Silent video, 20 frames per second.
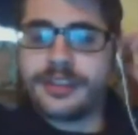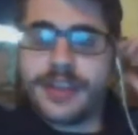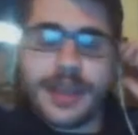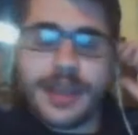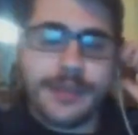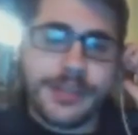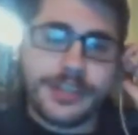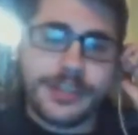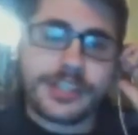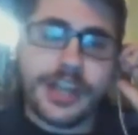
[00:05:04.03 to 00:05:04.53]
night. I
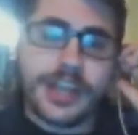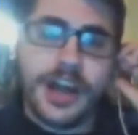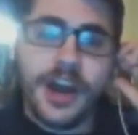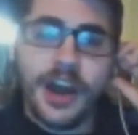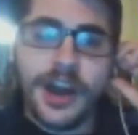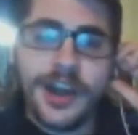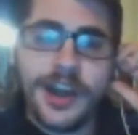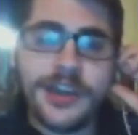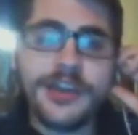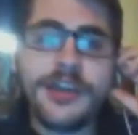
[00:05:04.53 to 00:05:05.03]
mean, just
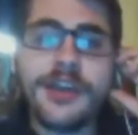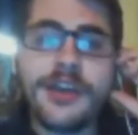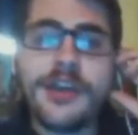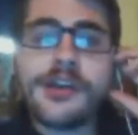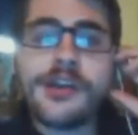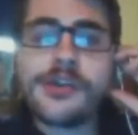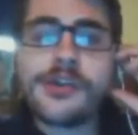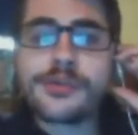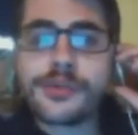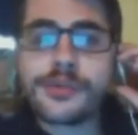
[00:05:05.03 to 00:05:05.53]

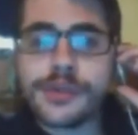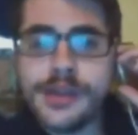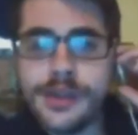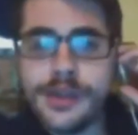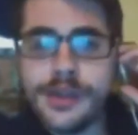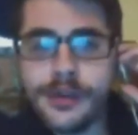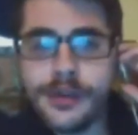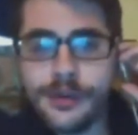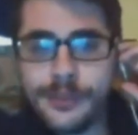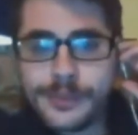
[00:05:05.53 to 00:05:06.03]

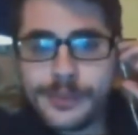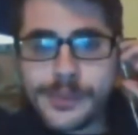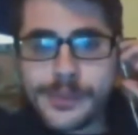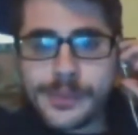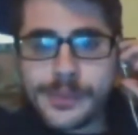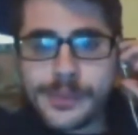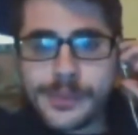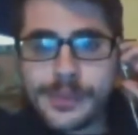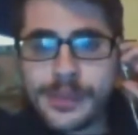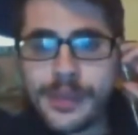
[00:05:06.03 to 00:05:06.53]
unreal.
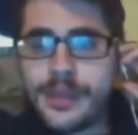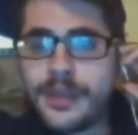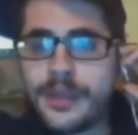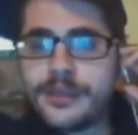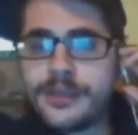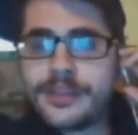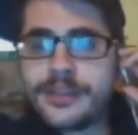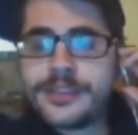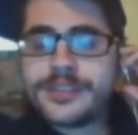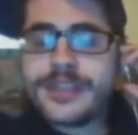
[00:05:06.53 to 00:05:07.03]

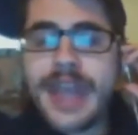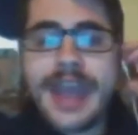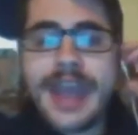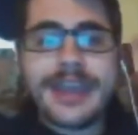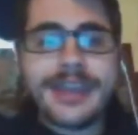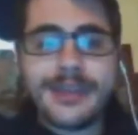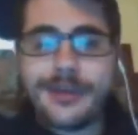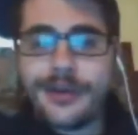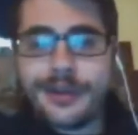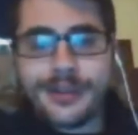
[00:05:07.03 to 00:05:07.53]

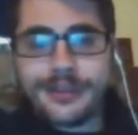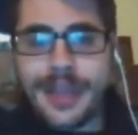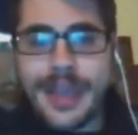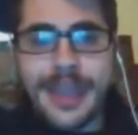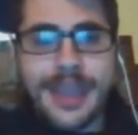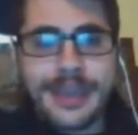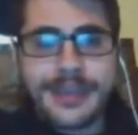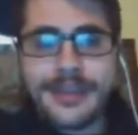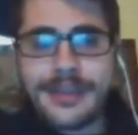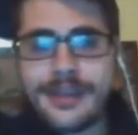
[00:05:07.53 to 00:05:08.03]
Standing on his
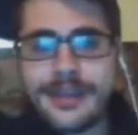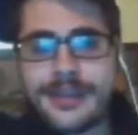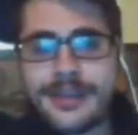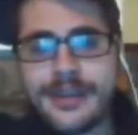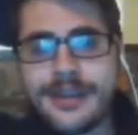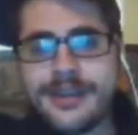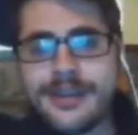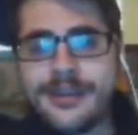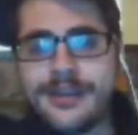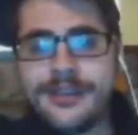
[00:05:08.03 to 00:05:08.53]
head,
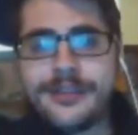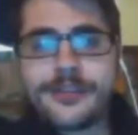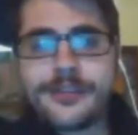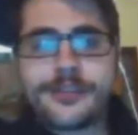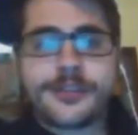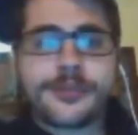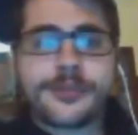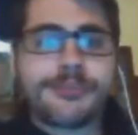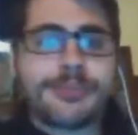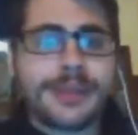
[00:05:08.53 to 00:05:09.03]

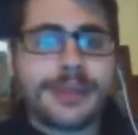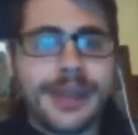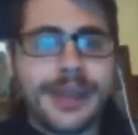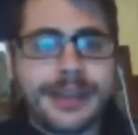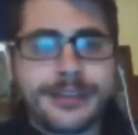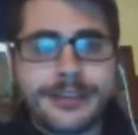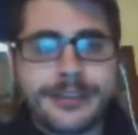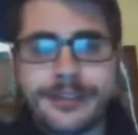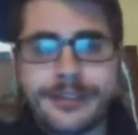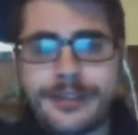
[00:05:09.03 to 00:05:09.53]

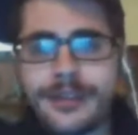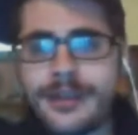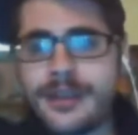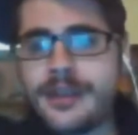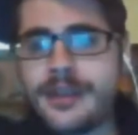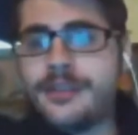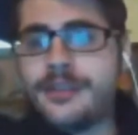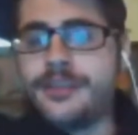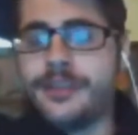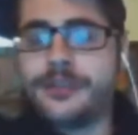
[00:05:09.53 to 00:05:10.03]

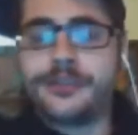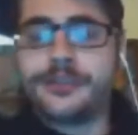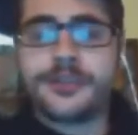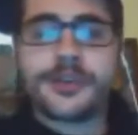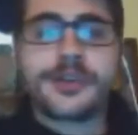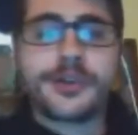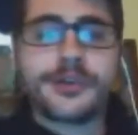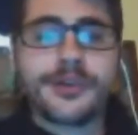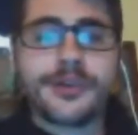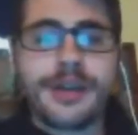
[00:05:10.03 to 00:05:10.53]
splits, the
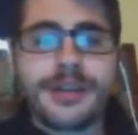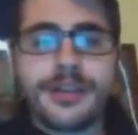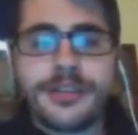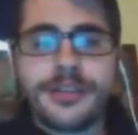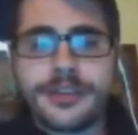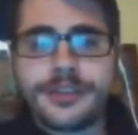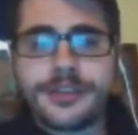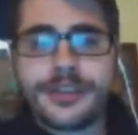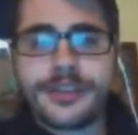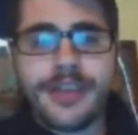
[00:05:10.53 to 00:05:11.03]

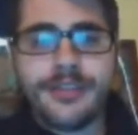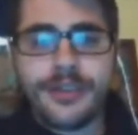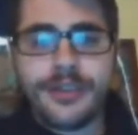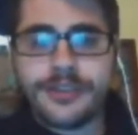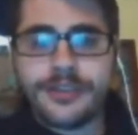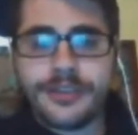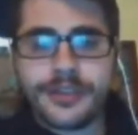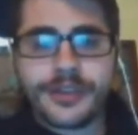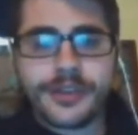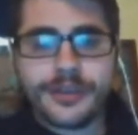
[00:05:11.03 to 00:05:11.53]

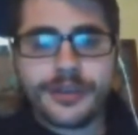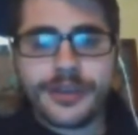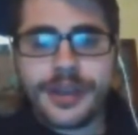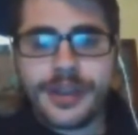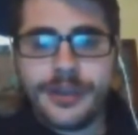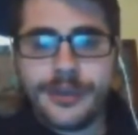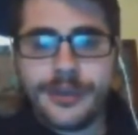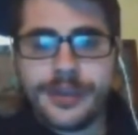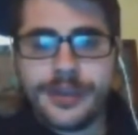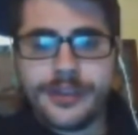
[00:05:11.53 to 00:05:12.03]
save on
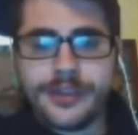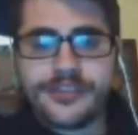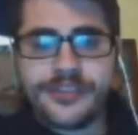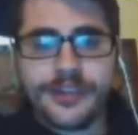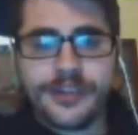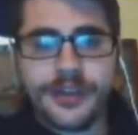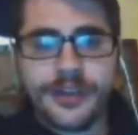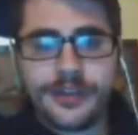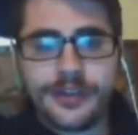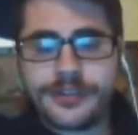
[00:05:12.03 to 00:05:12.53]
Zuccarello in the
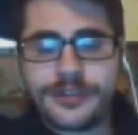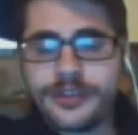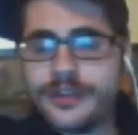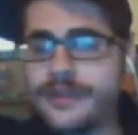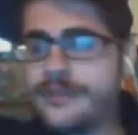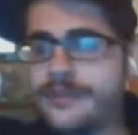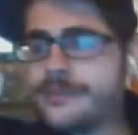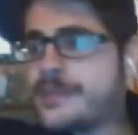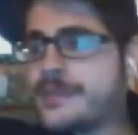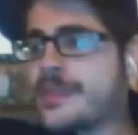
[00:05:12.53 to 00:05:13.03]

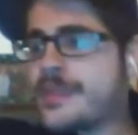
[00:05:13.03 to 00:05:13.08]
first,